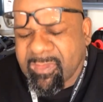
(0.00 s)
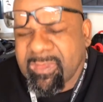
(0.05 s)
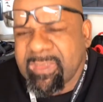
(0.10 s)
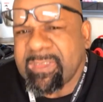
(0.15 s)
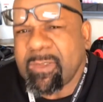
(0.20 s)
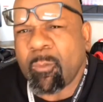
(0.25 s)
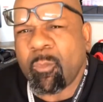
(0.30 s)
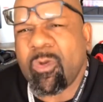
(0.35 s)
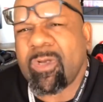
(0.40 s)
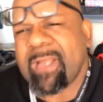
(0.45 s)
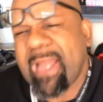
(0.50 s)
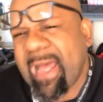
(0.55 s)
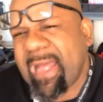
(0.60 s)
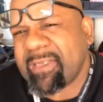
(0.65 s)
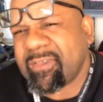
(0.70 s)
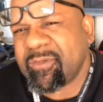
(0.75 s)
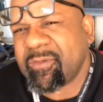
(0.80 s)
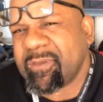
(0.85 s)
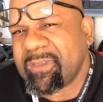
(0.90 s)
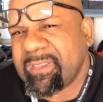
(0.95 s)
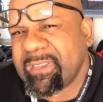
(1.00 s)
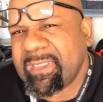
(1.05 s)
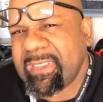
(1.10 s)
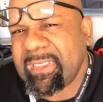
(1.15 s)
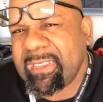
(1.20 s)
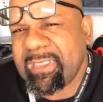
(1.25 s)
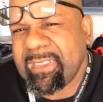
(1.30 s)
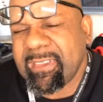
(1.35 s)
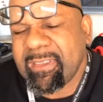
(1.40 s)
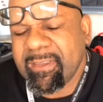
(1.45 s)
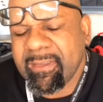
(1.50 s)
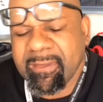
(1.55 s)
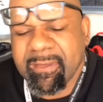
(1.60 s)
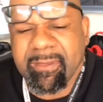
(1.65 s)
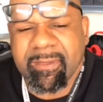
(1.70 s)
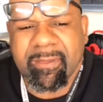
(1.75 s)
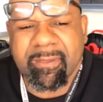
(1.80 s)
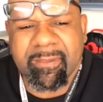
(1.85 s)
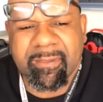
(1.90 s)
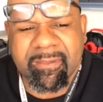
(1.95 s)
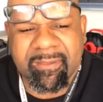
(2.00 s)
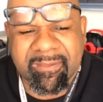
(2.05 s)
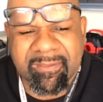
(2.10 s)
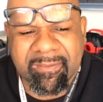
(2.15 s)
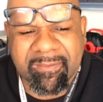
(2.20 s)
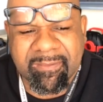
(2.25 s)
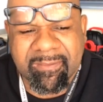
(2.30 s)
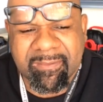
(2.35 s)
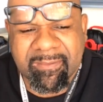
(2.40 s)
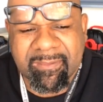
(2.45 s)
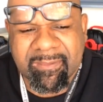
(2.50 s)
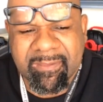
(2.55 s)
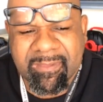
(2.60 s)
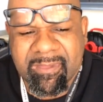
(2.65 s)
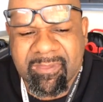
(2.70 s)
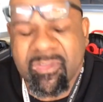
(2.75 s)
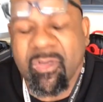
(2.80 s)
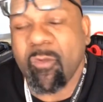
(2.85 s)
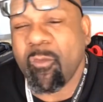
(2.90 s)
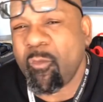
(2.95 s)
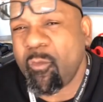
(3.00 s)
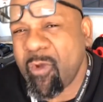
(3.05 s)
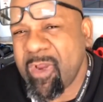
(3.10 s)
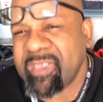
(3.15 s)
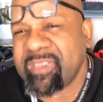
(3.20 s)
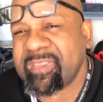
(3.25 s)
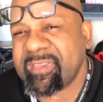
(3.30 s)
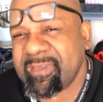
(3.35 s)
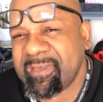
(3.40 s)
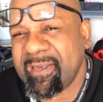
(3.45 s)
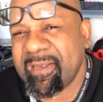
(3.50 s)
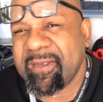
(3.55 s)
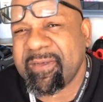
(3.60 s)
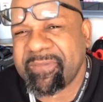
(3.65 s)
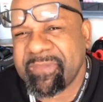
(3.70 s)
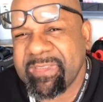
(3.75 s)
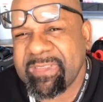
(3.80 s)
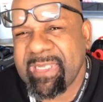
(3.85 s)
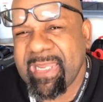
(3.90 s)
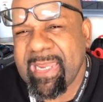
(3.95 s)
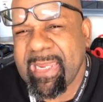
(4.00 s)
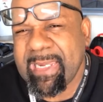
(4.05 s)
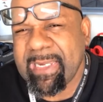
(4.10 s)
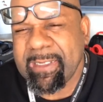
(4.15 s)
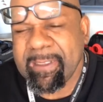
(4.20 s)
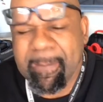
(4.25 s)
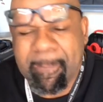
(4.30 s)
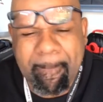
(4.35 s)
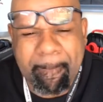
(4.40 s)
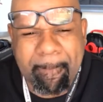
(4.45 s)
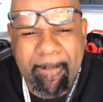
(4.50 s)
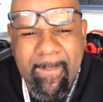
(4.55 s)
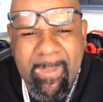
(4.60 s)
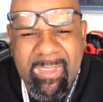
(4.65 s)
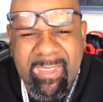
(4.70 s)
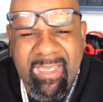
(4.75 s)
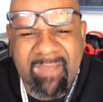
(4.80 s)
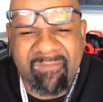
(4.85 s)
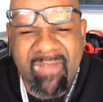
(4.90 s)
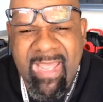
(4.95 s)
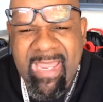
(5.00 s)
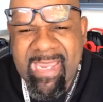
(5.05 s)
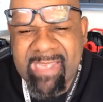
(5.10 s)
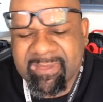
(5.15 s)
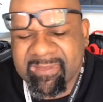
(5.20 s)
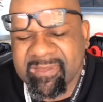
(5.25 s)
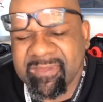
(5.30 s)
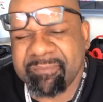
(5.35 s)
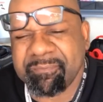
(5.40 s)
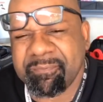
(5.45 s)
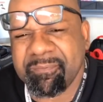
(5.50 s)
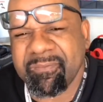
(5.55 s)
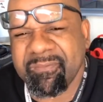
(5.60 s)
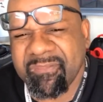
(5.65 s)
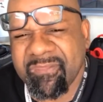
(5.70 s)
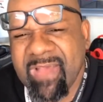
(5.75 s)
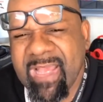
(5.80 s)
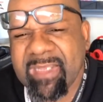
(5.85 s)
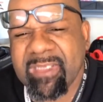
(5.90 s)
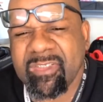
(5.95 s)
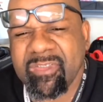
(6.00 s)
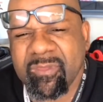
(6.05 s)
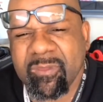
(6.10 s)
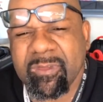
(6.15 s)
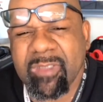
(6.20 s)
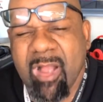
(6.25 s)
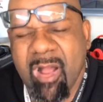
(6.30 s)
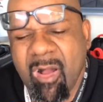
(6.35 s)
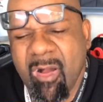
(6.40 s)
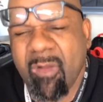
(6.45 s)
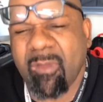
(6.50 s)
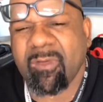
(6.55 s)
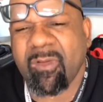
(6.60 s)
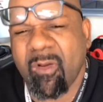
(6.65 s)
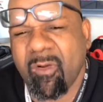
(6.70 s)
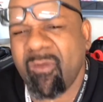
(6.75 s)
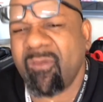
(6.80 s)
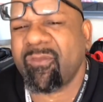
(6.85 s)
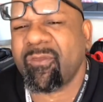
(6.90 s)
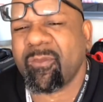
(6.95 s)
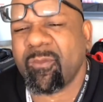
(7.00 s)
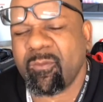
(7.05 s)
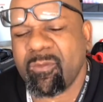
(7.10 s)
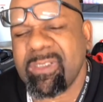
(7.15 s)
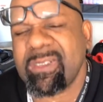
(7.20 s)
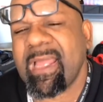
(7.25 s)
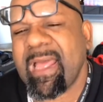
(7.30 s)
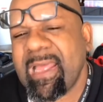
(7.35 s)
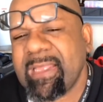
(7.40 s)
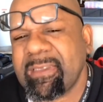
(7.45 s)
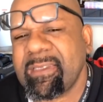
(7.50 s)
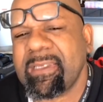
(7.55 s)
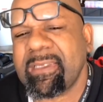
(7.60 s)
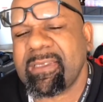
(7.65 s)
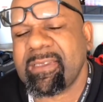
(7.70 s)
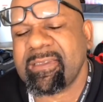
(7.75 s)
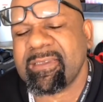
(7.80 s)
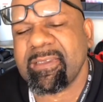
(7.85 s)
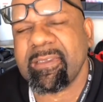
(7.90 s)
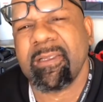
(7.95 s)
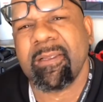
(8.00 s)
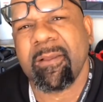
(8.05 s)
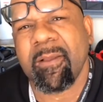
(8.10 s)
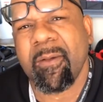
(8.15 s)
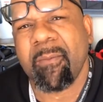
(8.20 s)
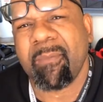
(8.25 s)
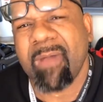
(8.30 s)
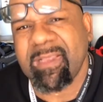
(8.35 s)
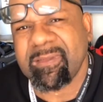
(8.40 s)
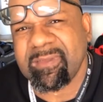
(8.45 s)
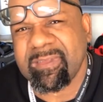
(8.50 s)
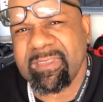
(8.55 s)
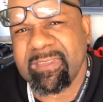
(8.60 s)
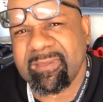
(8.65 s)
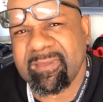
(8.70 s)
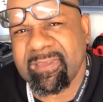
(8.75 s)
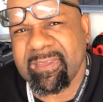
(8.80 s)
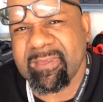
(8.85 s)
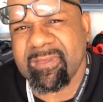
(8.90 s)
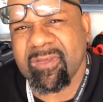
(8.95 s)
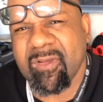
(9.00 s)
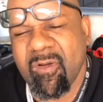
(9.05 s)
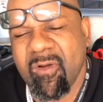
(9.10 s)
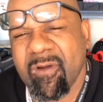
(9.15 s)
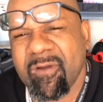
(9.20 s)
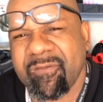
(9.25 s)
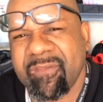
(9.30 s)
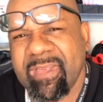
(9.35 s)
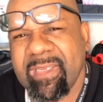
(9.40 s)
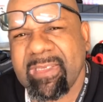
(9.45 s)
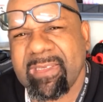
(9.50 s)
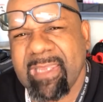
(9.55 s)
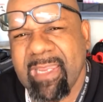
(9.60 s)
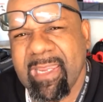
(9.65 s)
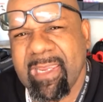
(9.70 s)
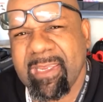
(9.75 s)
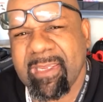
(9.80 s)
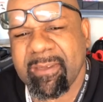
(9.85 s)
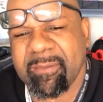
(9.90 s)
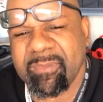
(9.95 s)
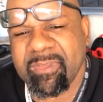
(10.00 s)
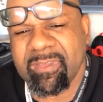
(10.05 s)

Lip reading: Would I do it again? The question of the day. If I could do it all over, would I get my C6 Corvette canned?